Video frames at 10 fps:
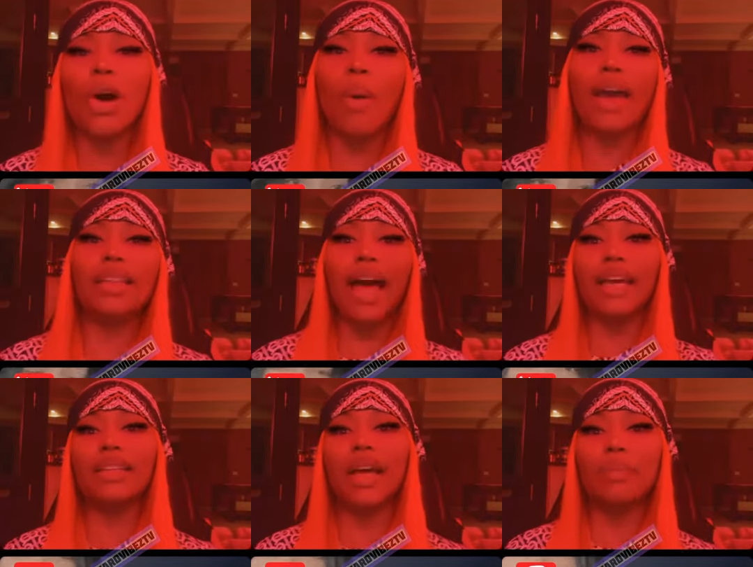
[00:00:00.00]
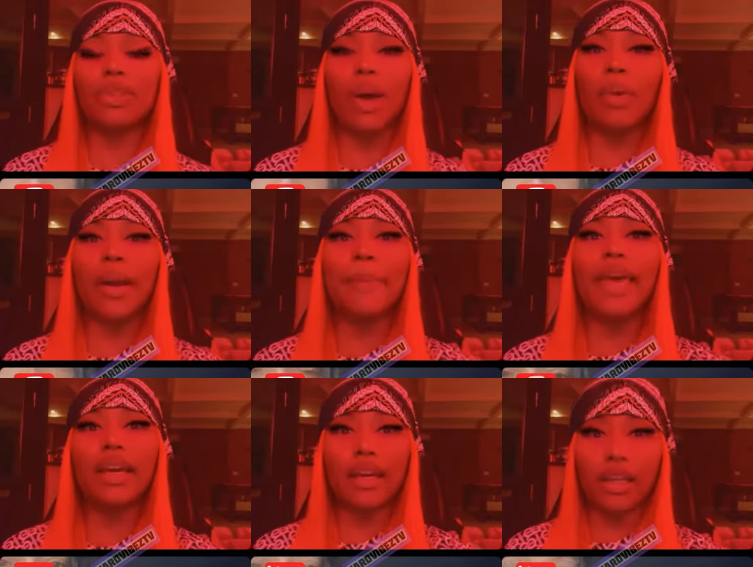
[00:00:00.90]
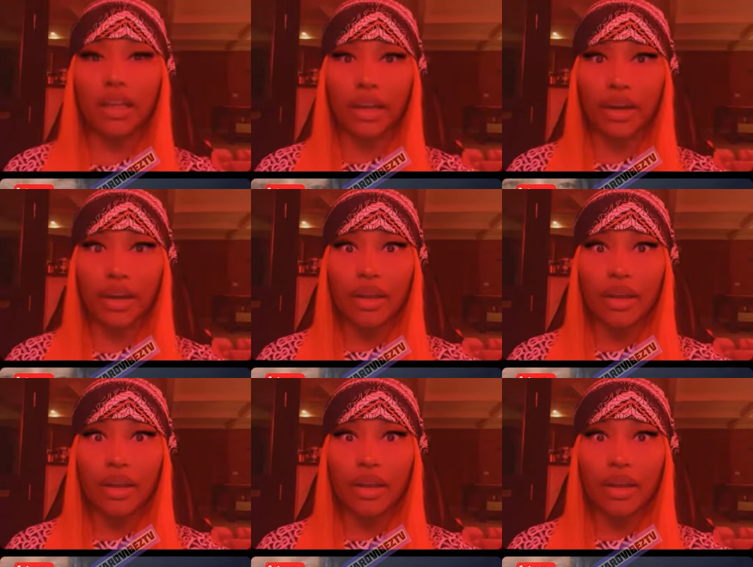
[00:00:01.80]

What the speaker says: oh, I like them. So I want to make it clear.